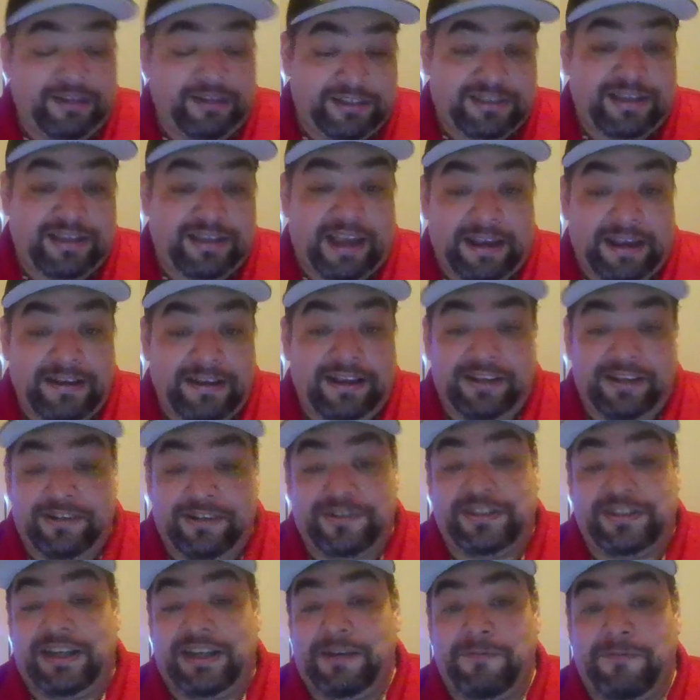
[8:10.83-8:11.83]
I
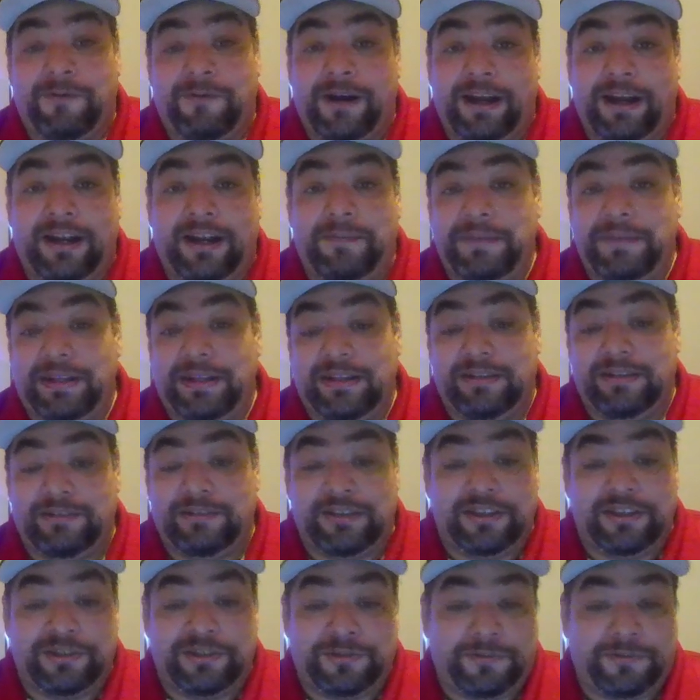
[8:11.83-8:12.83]
understand why. I mean,
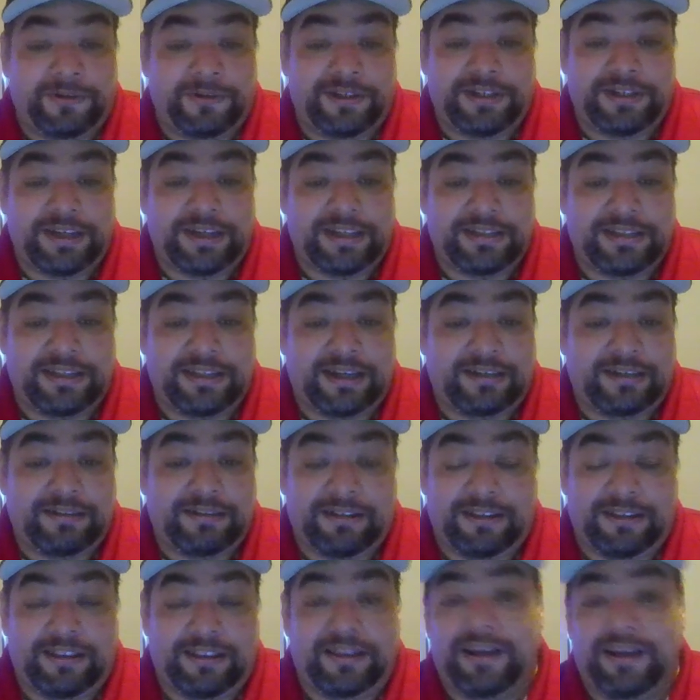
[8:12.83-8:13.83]
the Switch has like
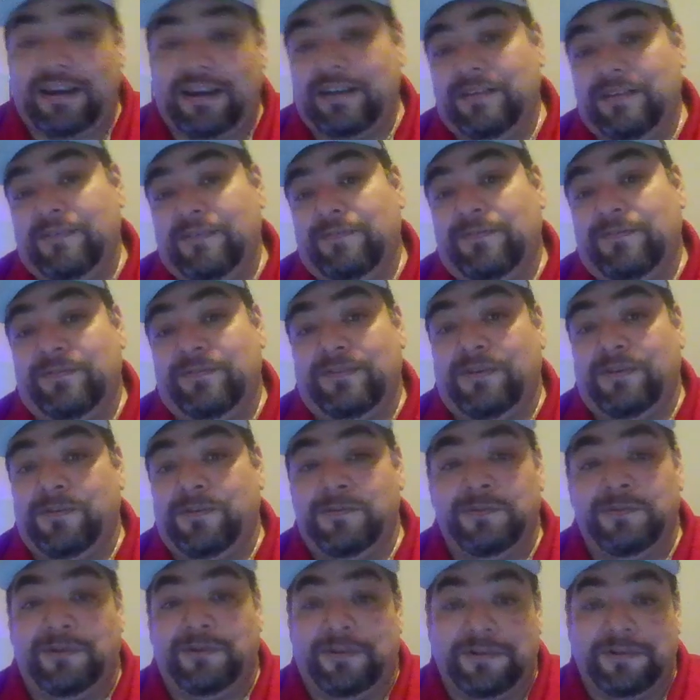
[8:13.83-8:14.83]
a lot of
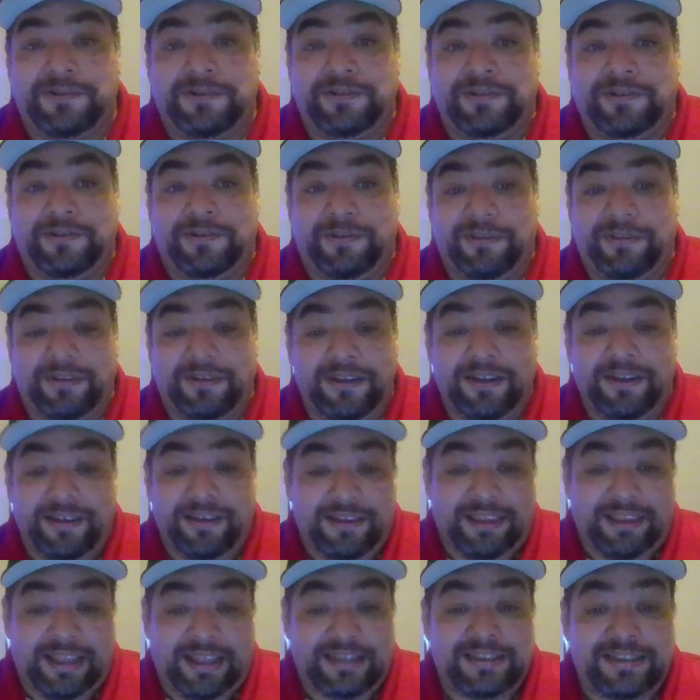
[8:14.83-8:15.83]
owners, so
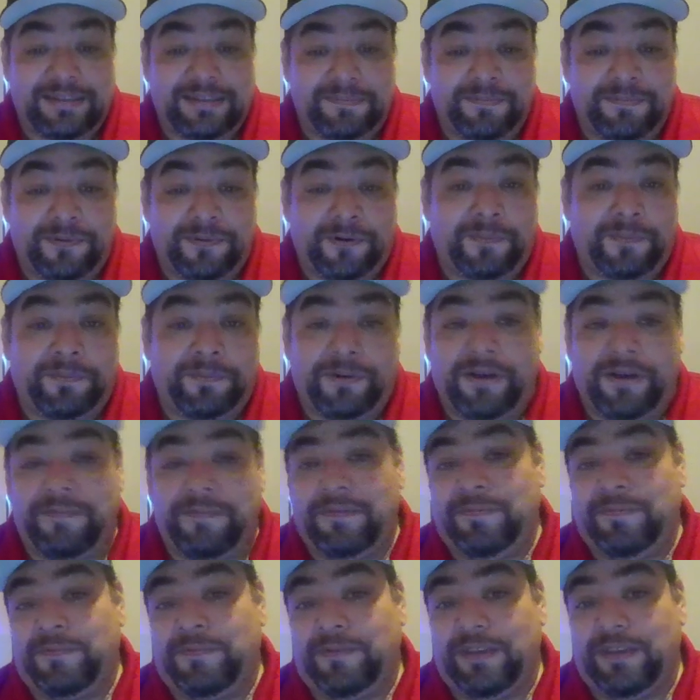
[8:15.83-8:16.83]
that's more
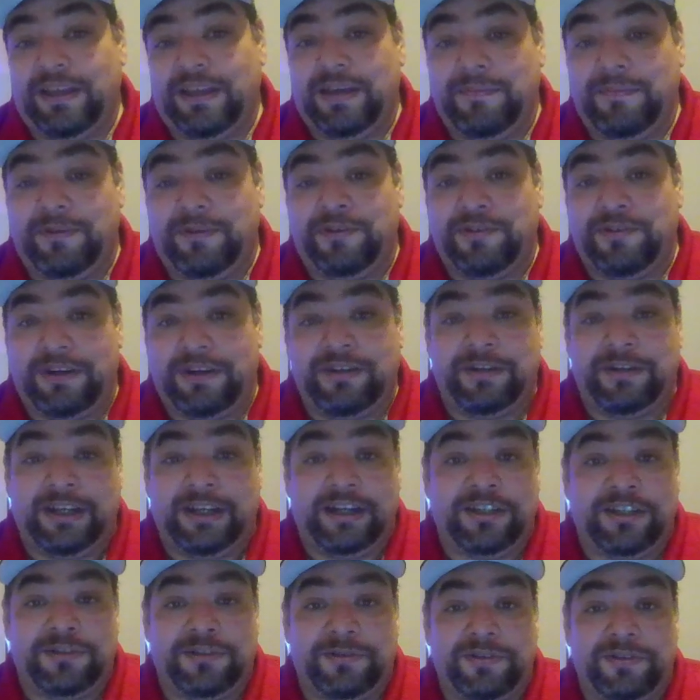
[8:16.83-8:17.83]
profit for them. They're trying to
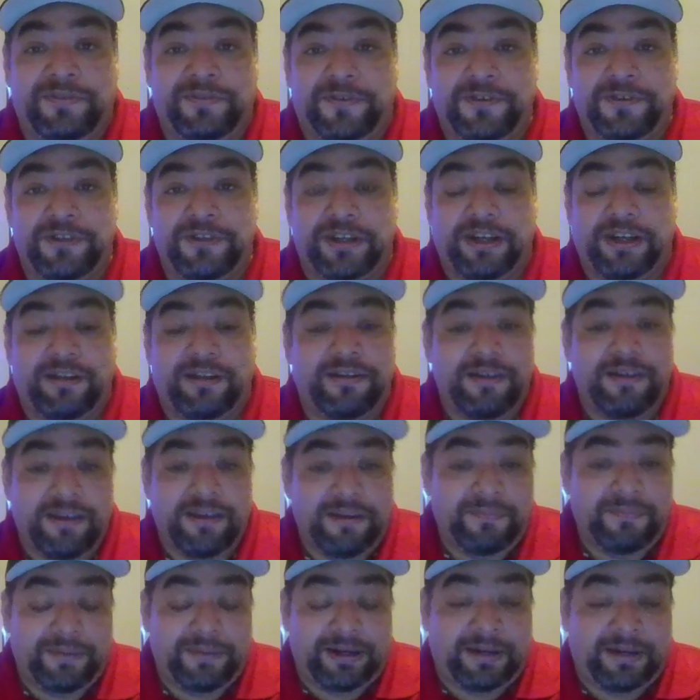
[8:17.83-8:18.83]
get a Switch version out,
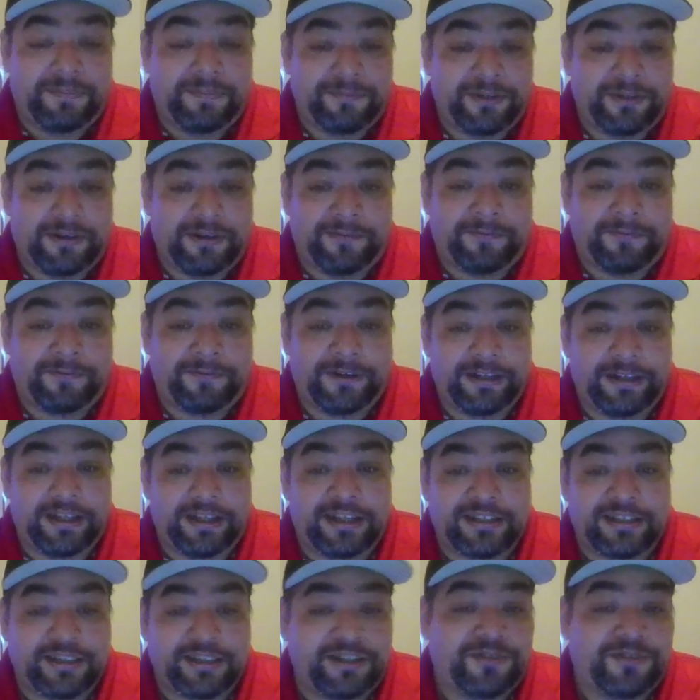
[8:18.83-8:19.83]
but I'm afraid
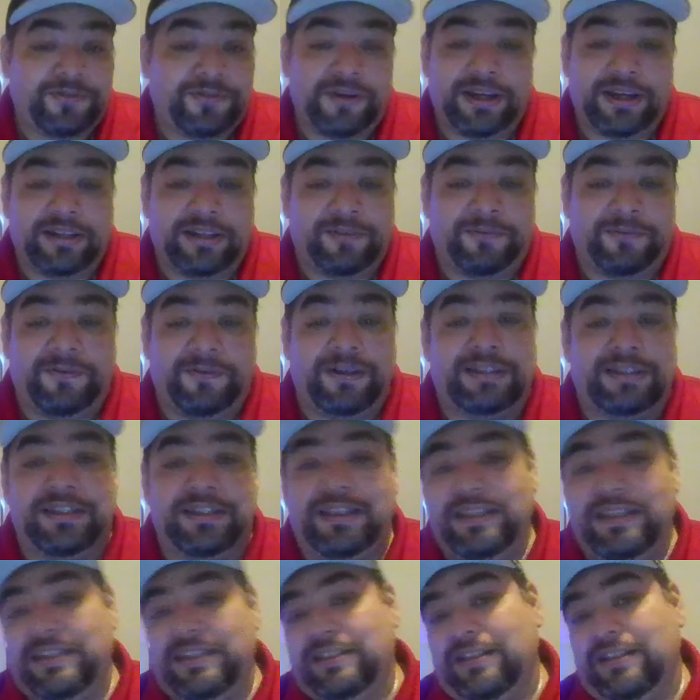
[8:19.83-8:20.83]
that it's going to drag the
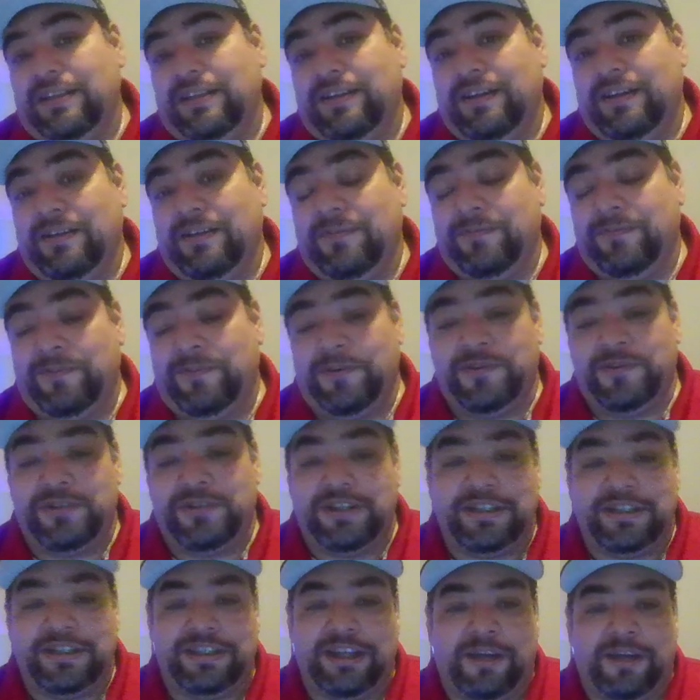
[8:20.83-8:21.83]
rest of these
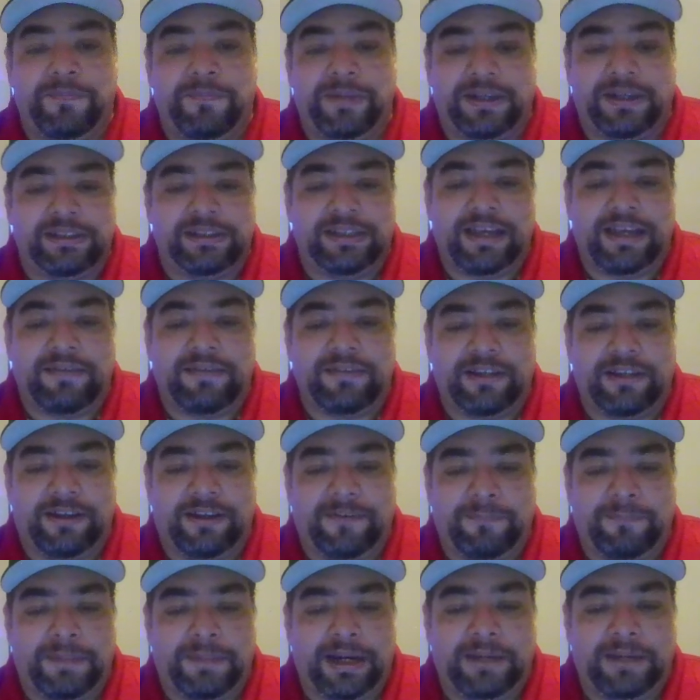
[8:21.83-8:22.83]
versions down because they have
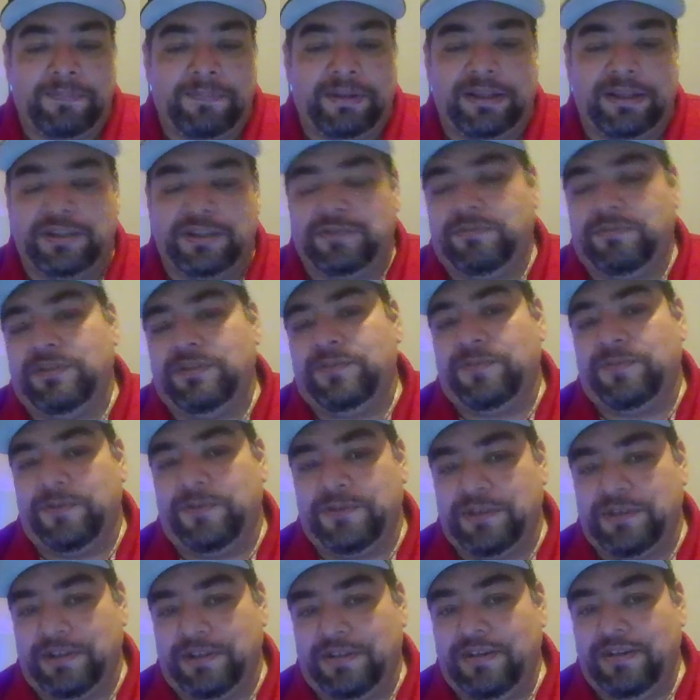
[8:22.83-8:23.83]
to abide by the Switch
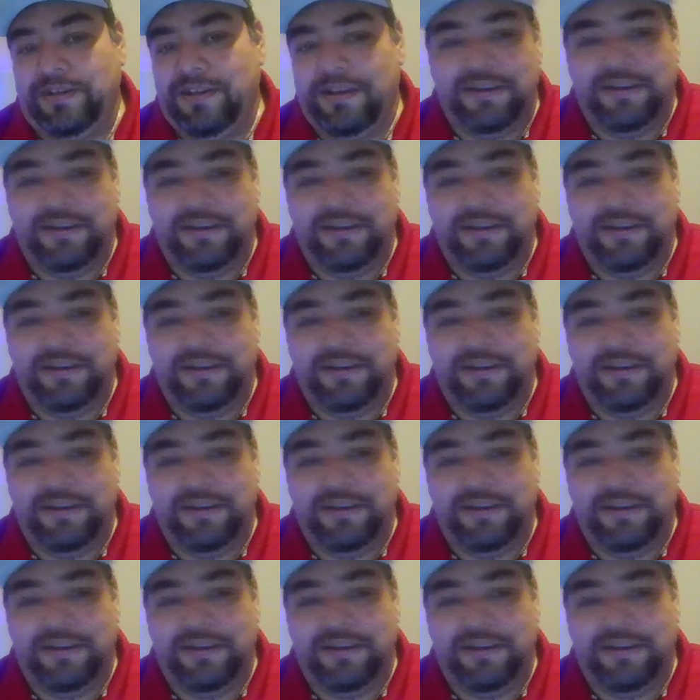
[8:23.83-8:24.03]
version.